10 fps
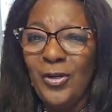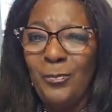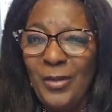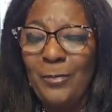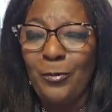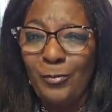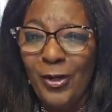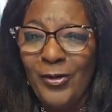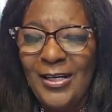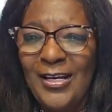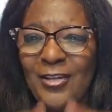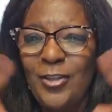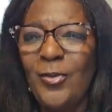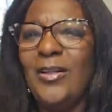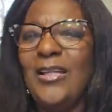to be promoted
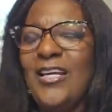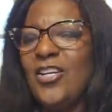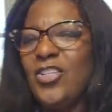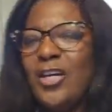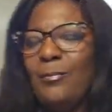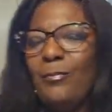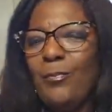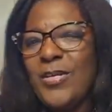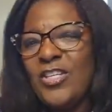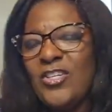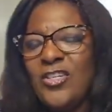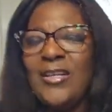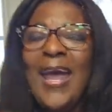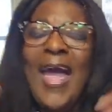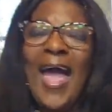into a leadership
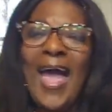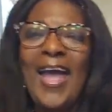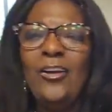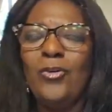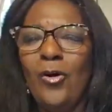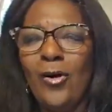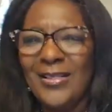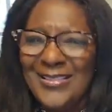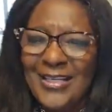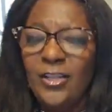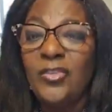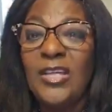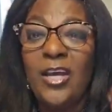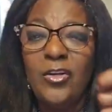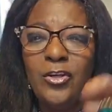position, and or skills
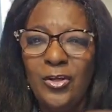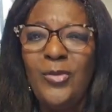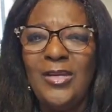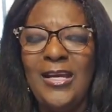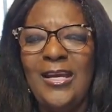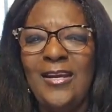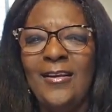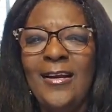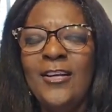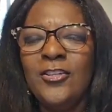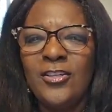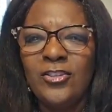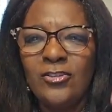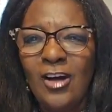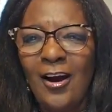that you need to
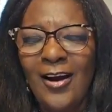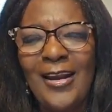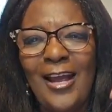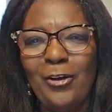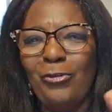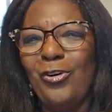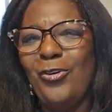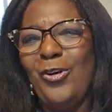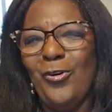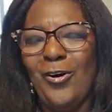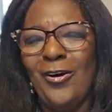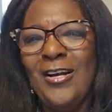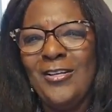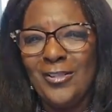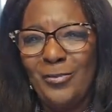start and grow your
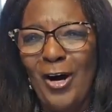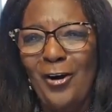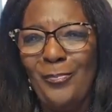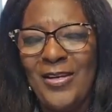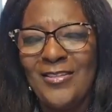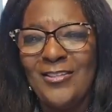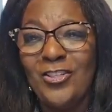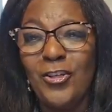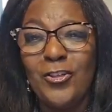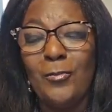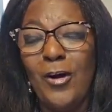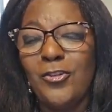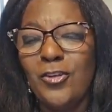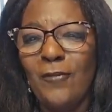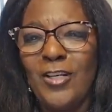small business, your small
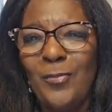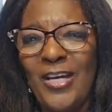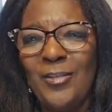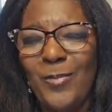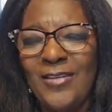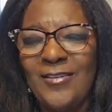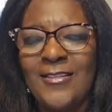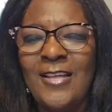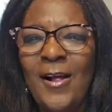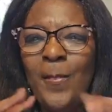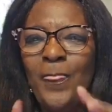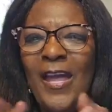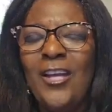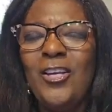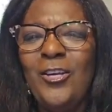service-based business.
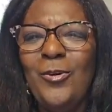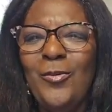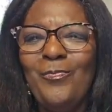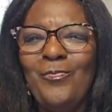Thank you.